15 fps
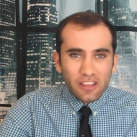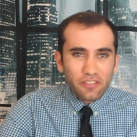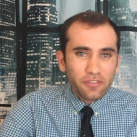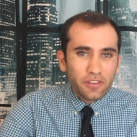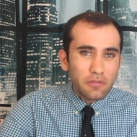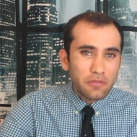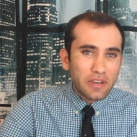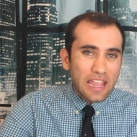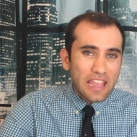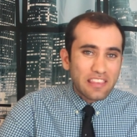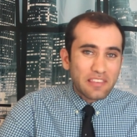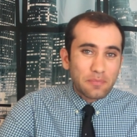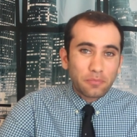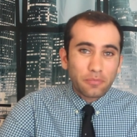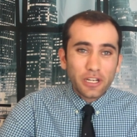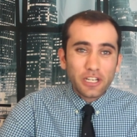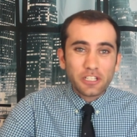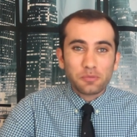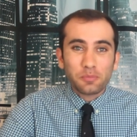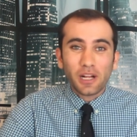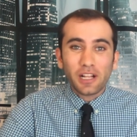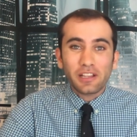last few days in
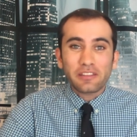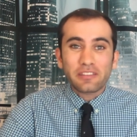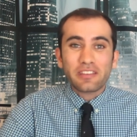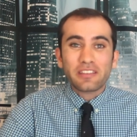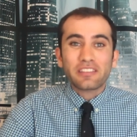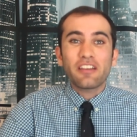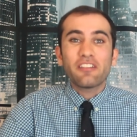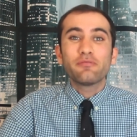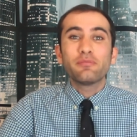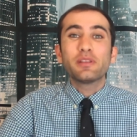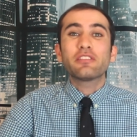British politics have